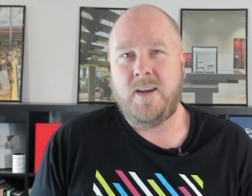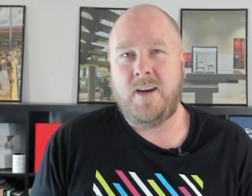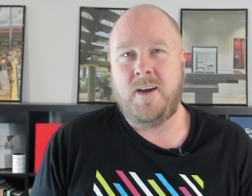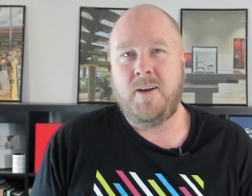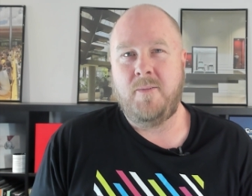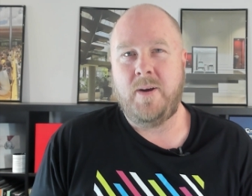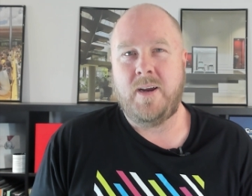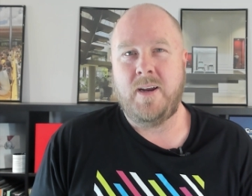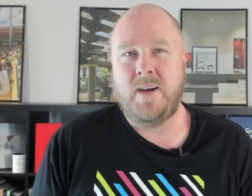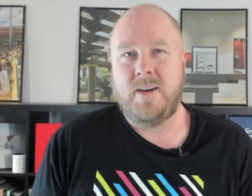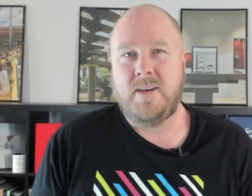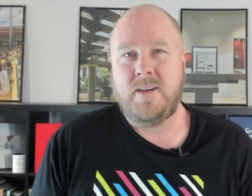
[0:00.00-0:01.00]
you know we
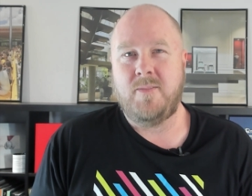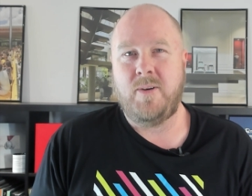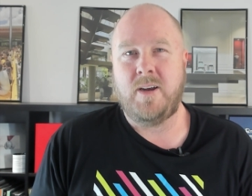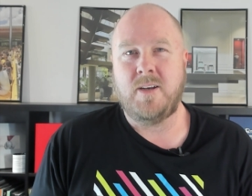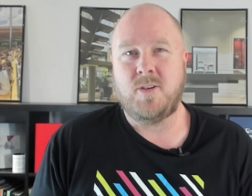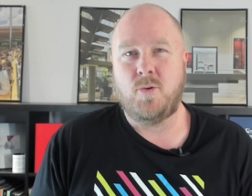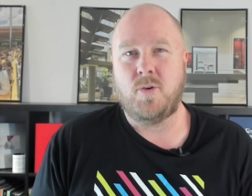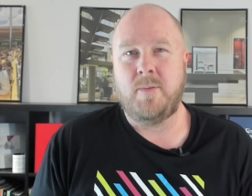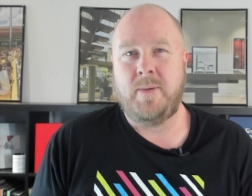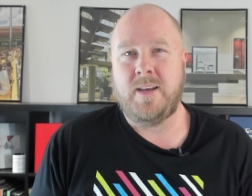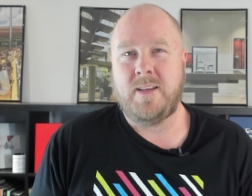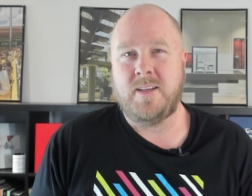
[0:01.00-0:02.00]
can we can talk
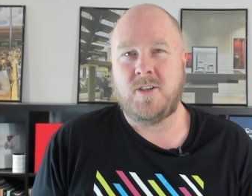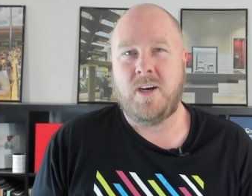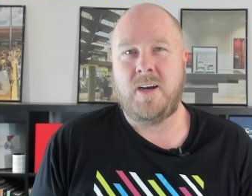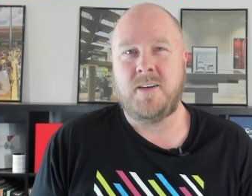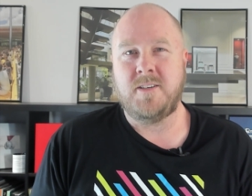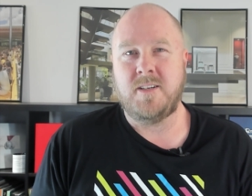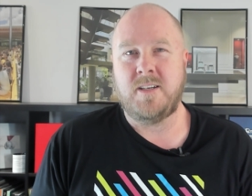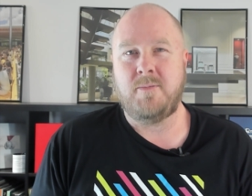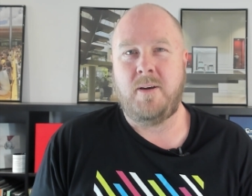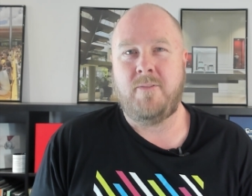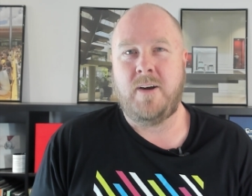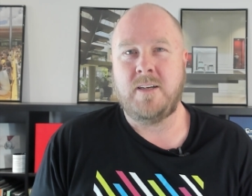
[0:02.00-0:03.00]
about the challenges that
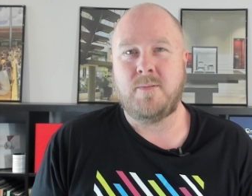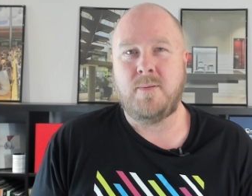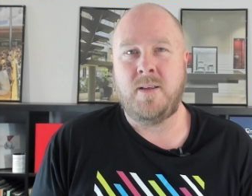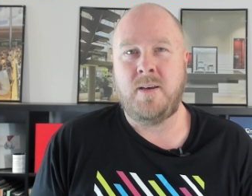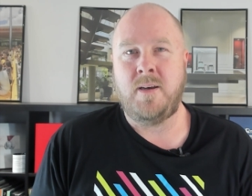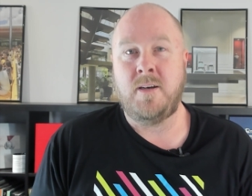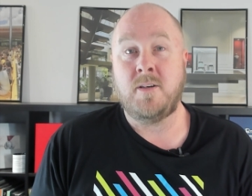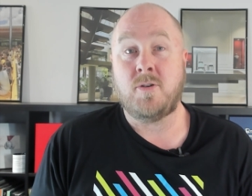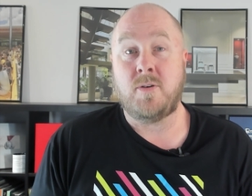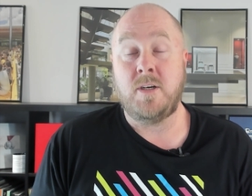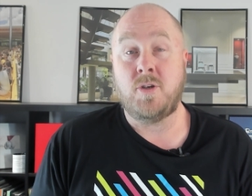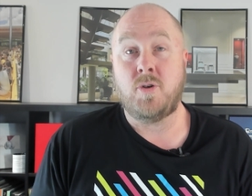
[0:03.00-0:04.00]
we face within the
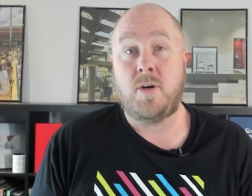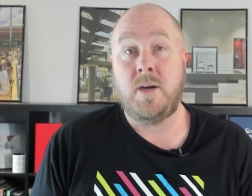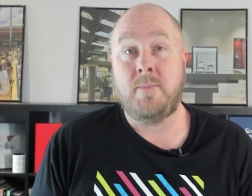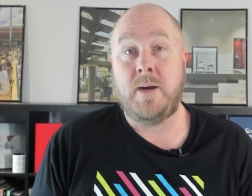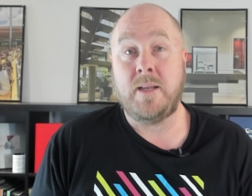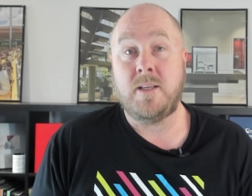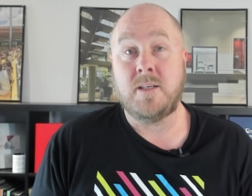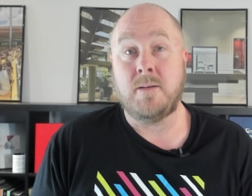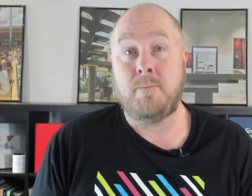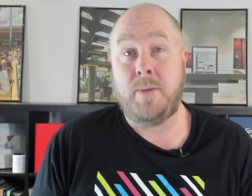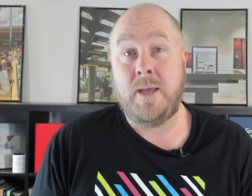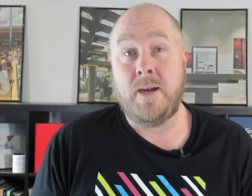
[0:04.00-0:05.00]
industry and trying to make this
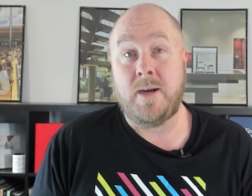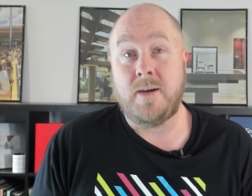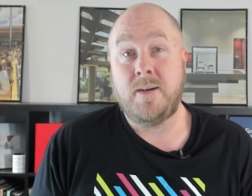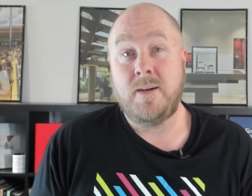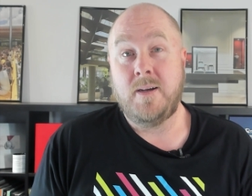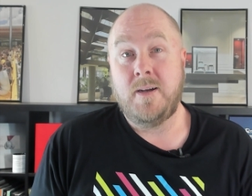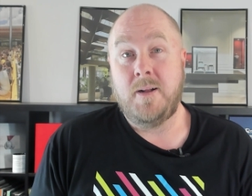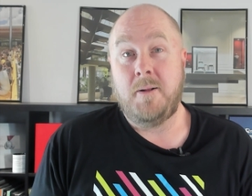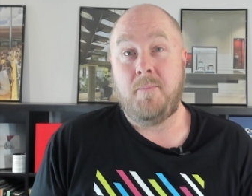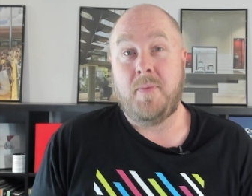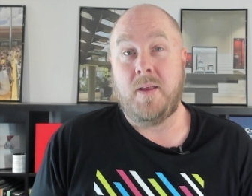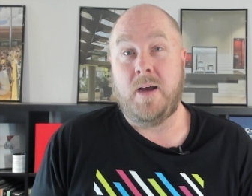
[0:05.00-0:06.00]
a better
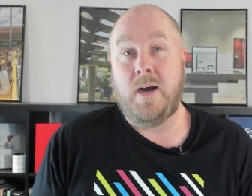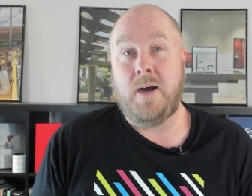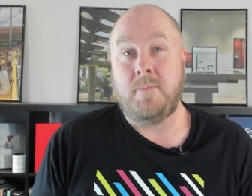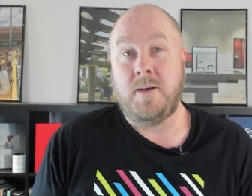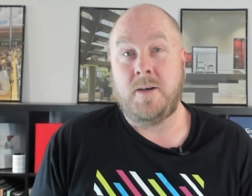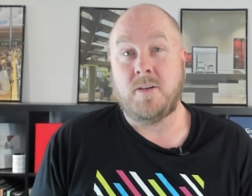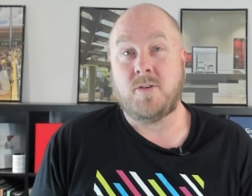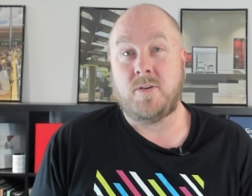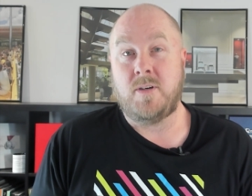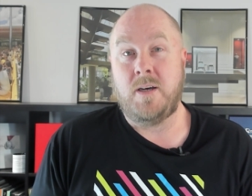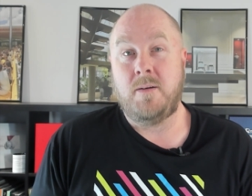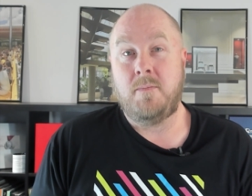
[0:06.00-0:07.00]
um,
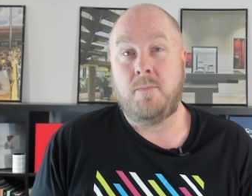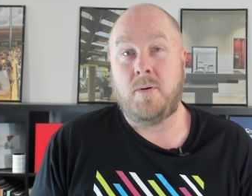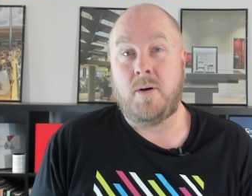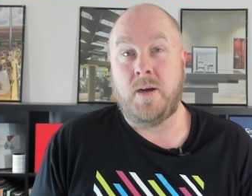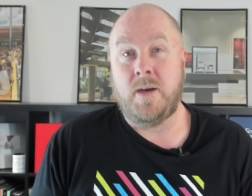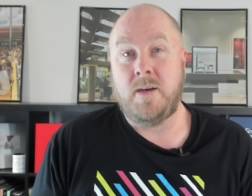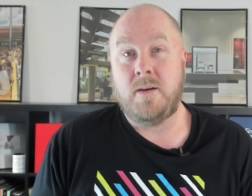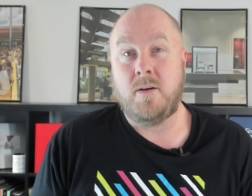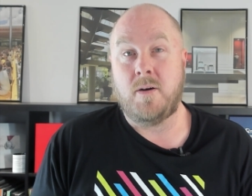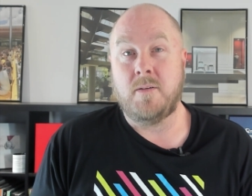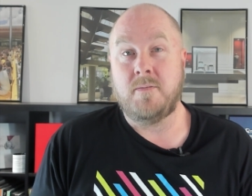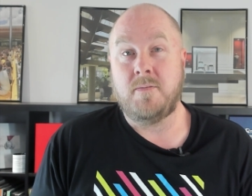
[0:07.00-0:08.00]
industry by
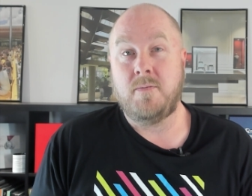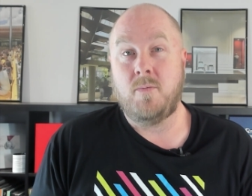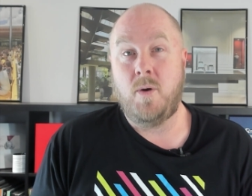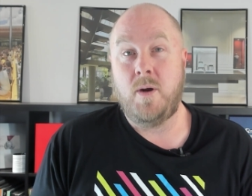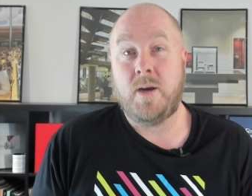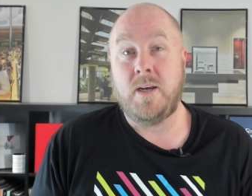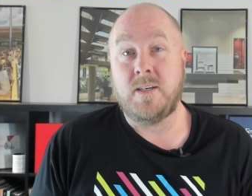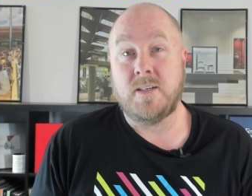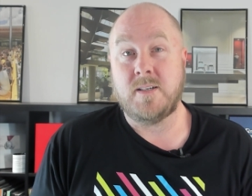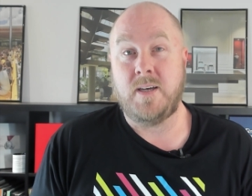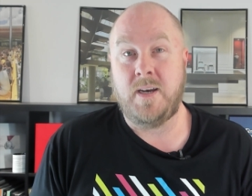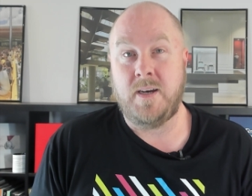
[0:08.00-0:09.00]
kind of working to
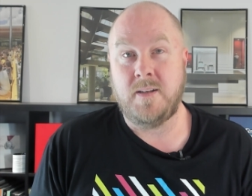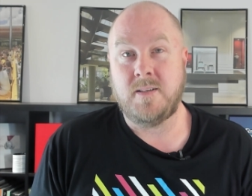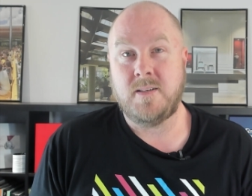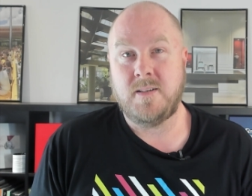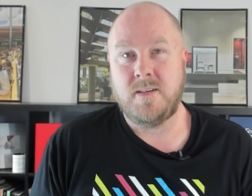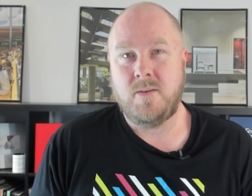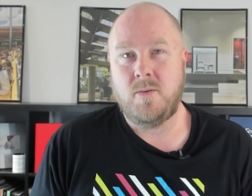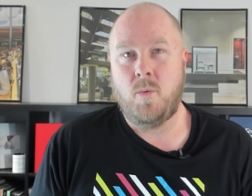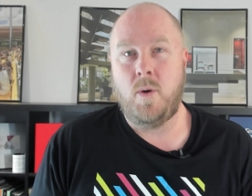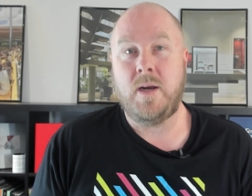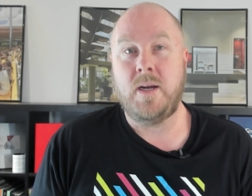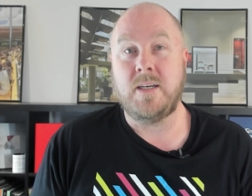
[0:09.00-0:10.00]
standards,
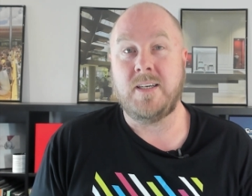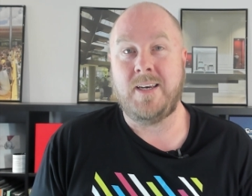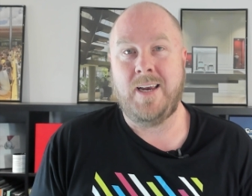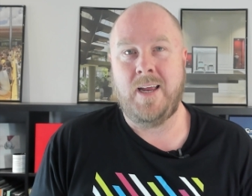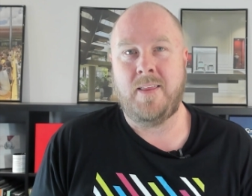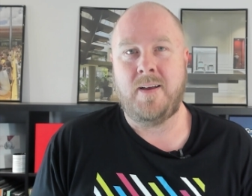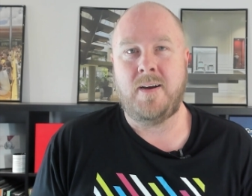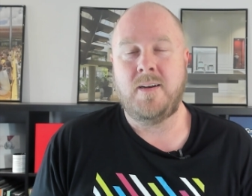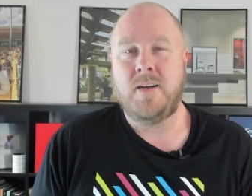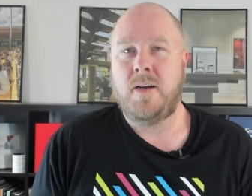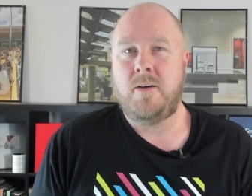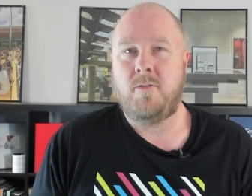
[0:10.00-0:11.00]
working together,
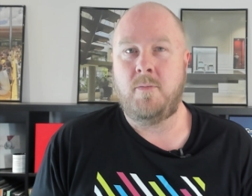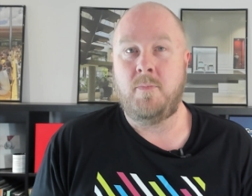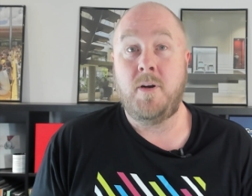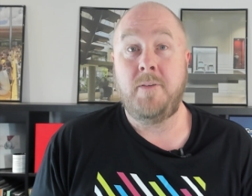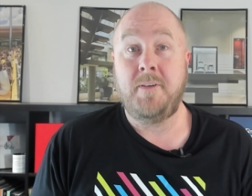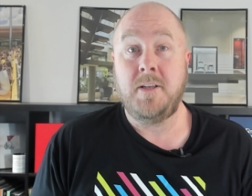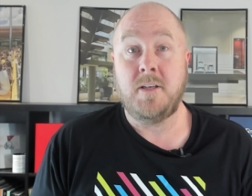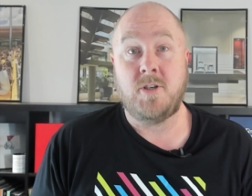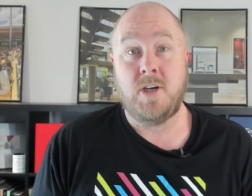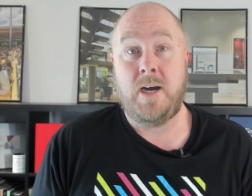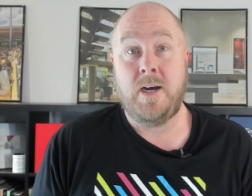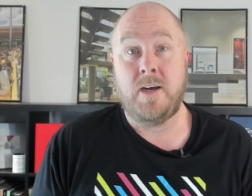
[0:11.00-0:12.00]
removing the
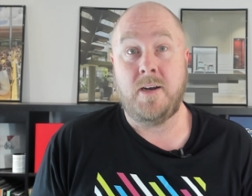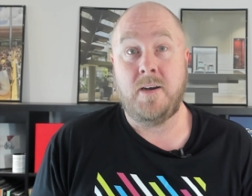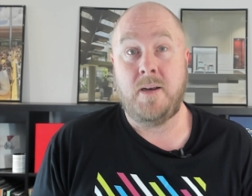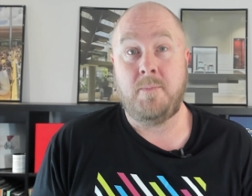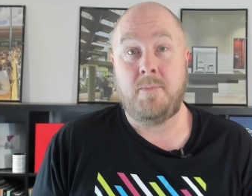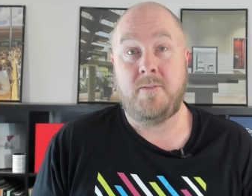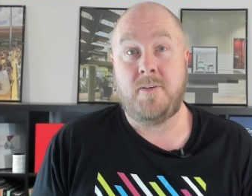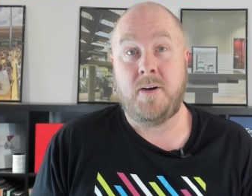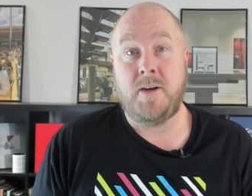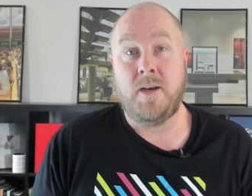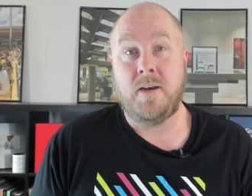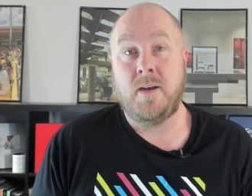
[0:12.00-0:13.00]
jargon, and
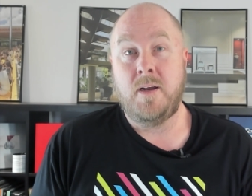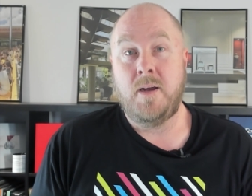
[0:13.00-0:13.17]
providing